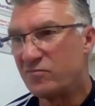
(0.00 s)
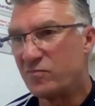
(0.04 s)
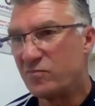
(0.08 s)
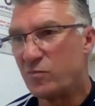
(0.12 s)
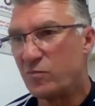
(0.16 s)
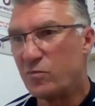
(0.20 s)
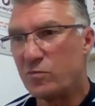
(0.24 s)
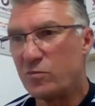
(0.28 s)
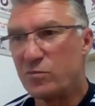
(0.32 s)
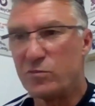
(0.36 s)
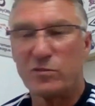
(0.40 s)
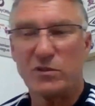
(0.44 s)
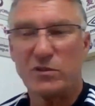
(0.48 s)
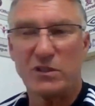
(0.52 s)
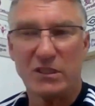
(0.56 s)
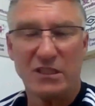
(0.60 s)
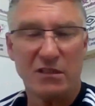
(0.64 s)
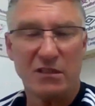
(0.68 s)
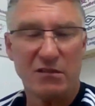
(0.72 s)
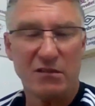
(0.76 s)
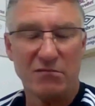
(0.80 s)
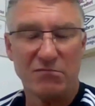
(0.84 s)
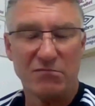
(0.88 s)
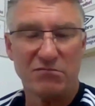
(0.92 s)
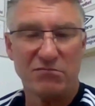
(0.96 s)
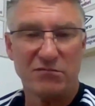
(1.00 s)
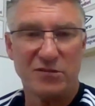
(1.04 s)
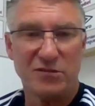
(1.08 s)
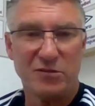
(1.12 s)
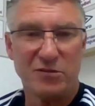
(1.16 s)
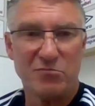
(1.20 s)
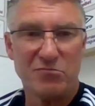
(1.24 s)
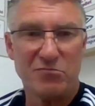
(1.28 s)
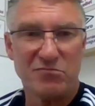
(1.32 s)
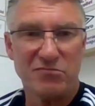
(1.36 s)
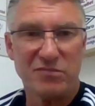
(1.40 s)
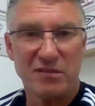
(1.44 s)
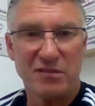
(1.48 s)
Well, you,
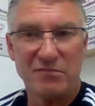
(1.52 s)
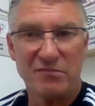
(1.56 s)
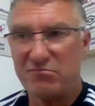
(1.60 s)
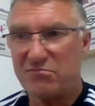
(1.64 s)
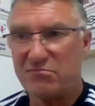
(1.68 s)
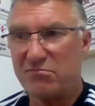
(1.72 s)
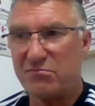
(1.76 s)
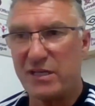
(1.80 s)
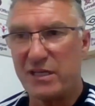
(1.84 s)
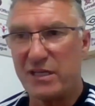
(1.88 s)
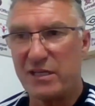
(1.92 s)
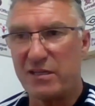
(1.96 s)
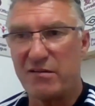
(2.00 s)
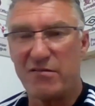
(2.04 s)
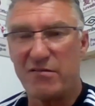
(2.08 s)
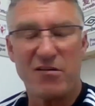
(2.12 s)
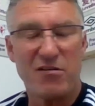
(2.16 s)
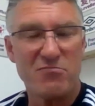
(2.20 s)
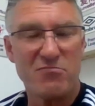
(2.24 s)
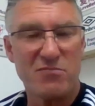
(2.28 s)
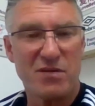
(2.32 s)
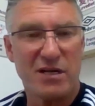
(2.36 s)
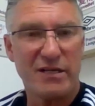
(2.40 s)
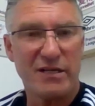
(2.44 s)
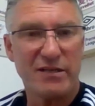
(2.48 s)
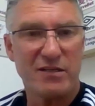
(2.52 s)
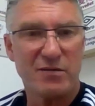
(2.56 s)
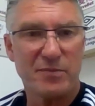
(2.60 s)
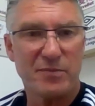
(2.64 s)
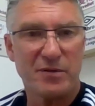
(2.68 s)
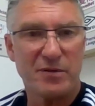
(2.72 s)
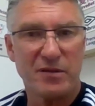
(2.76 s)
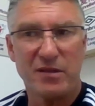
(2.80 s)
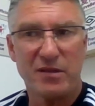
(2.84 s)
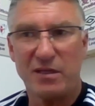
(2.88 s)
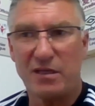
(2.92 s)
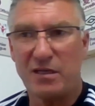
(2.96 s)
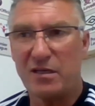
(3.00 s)
you make your own mind up
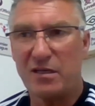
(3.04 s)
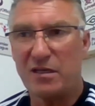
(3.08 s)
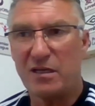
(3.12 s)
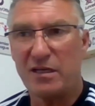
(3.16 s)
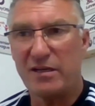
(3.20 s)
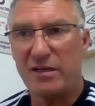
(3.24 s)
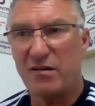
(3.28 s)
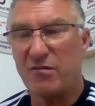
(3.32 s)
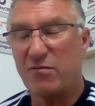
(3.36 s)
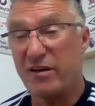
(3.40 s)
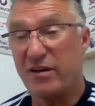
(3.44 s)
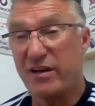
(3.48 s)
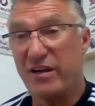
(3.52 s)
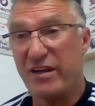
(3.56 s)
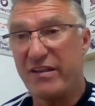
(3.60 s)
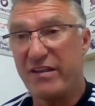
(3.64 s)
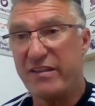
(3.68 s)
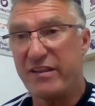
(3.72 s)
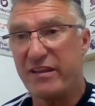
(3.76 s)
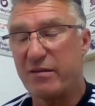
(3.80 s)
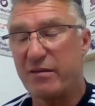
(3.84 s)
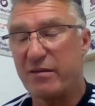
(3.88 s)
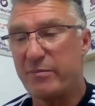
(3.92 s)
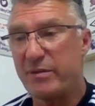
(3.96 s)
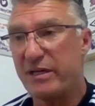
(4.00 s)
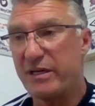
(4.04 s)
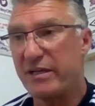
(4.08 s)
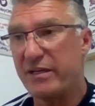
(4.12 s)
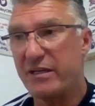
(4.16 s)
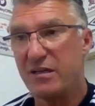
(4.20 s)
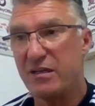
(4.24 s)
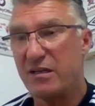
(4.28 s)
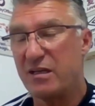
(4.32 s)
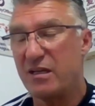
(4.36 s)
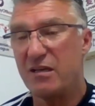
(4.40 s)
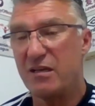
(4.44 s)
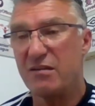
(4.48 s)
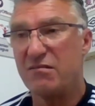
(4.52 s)
on that. I know what I think about
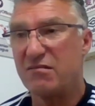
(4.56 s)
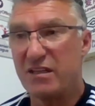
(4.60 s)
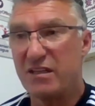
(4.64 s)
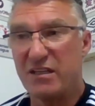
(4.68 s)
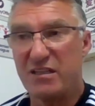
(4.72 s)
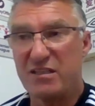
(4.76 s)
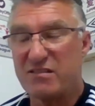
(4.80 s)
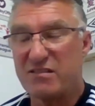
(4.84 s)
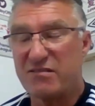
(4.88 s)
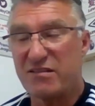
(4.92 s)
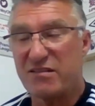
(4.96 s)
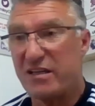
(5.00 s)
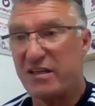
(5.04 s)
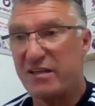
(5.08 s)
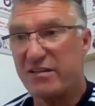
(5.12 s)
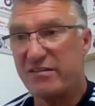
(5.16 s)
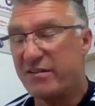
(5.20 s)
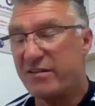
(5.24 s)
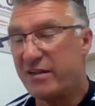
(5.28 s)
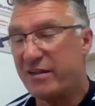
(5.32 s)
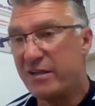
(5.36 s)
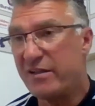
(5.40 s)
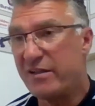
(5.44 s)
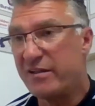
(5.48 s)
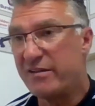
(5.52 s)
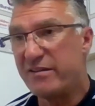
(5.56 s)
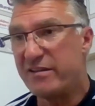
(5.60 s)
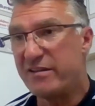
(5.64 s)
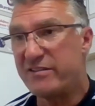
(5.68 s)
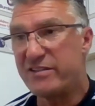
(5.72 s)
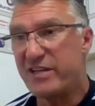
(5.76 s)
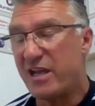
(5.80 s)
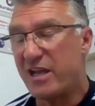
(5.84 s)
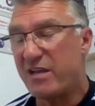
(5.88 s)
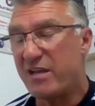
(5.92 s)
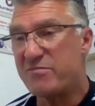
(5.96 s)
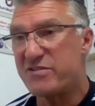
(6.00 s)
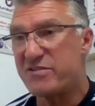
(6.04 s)
it, and it, it, the
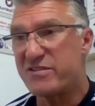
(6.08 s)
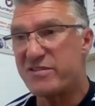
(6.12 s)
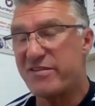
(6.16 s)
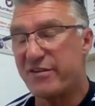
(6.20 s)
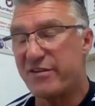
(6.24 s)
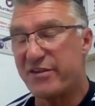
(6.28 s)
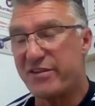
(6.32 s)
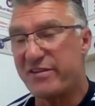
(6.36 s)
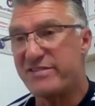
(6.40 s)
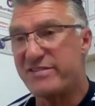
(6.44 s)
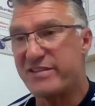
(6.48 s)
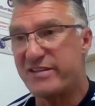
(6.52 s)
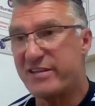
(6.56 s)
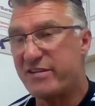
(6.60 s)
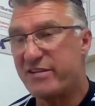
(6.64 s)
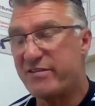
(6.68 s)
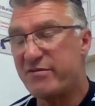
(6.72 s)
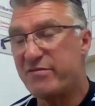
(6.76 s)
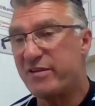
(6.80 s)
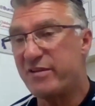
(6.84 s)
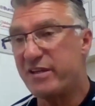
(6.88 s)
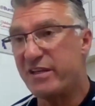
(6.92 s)
shape's nothing to do with